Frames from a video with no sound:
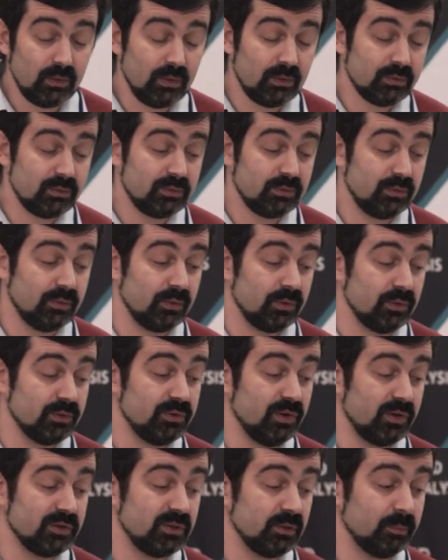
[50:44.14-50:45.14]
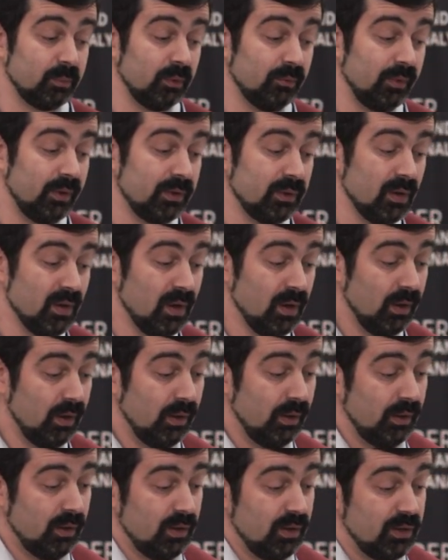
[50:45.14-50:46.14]
And the reasonable way
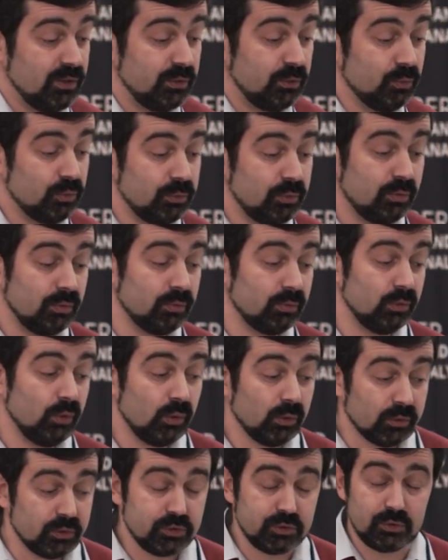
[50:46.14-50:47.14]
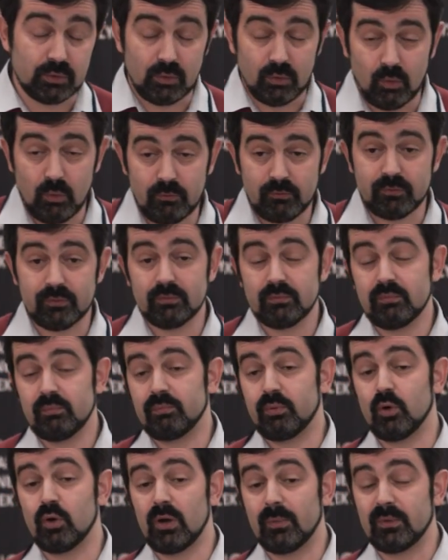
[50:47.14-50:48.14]
is used to knowledge of
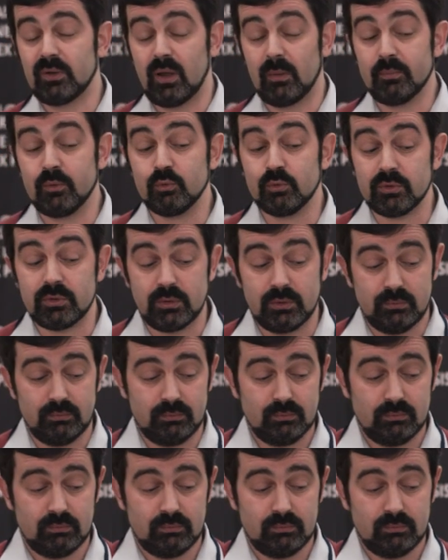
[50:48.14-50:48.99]
programming community.